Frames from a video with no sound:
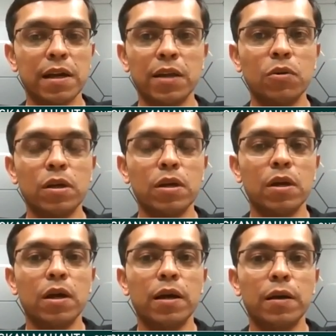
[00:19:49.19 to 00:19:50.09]

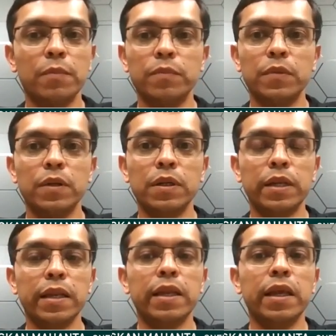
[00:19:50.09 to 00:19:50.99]

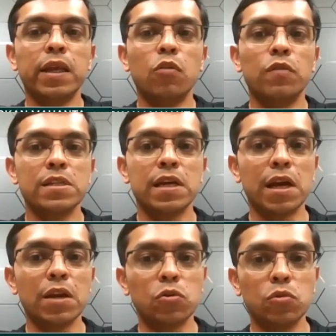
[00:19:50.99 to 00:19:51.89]
They obviously
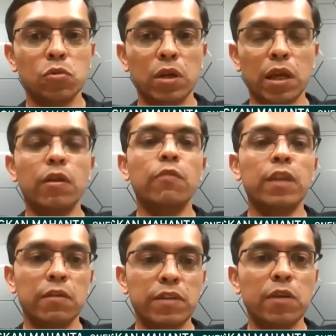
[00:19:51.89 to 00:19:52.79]
can't do
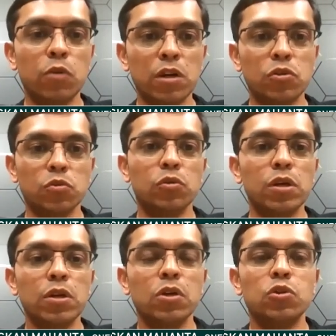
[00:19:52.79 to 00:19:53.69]
even if they want to.
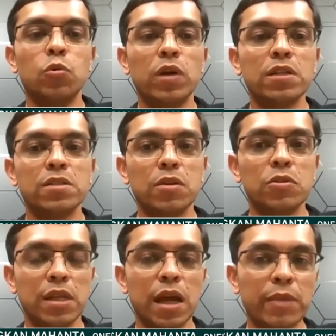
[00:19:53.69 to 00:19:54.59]
So what is the
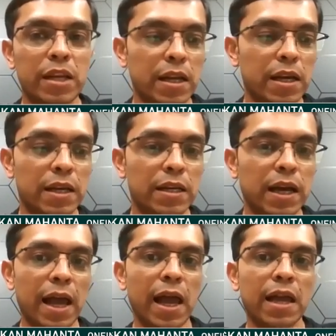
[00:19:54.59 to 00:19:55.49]
solution? I mean,
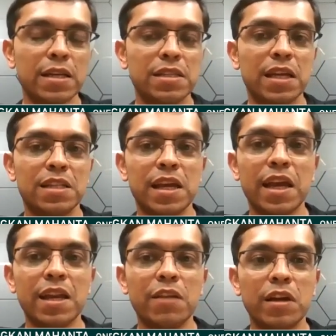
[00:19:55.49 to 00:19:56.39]
I guess it's
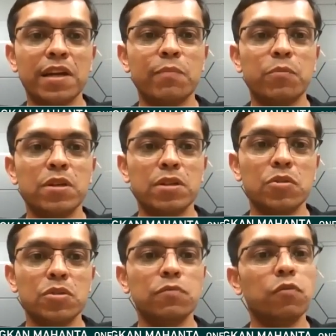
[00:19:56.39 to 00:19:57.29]
again a very temporary
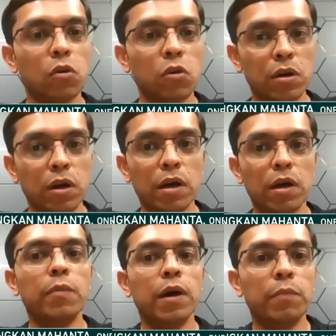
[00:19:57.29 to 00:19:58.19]
solution for
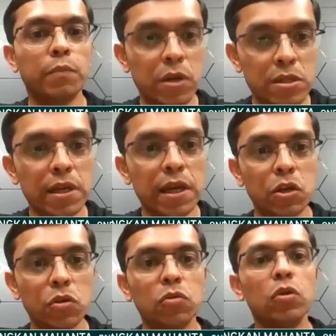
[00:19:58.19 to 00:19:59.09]
a person like
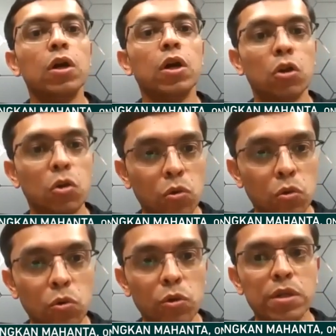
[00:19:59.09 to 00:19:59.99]
you know,
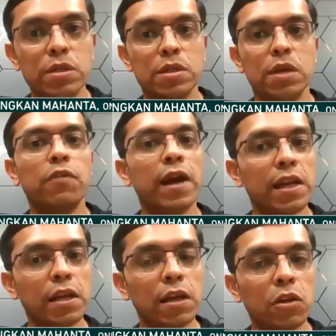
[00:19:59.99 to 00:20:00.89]
who is
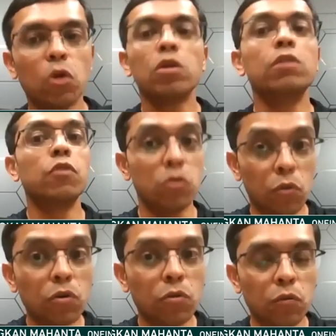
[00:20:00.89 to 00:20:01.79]
fighting not for
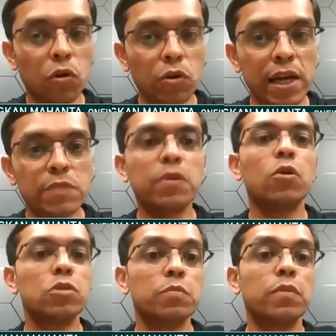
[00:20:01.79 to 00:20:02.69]
your own rights, but
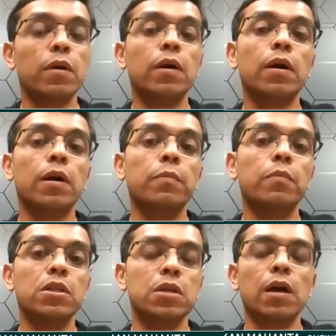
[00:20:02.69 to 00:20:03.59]
also,
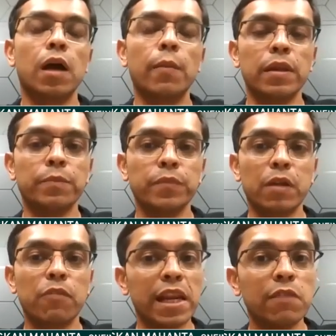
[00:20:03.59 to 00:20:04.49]
I mean,
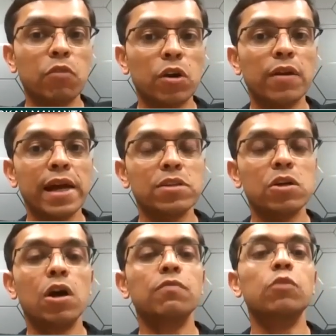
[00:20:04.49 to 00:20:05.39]
fighting for the rights
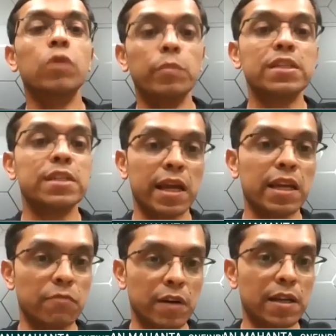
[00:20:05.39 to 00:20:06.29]
of the women staying in
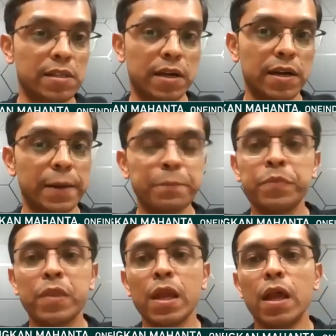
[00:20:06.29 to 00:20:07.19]
Afghanistan, right?
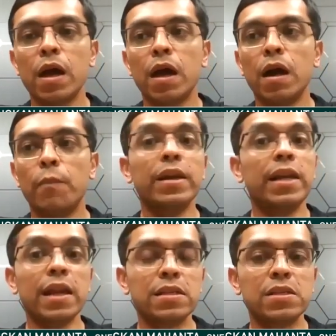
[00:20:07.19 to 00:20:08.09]
But
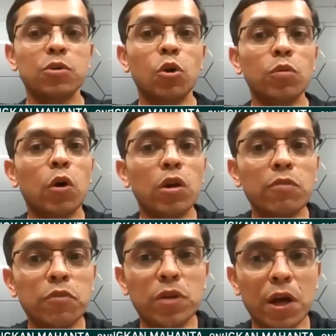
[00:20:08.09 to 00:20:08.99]
that's going to be only a
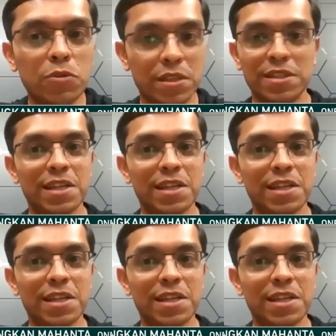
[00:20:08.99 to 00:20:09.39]
few thousand.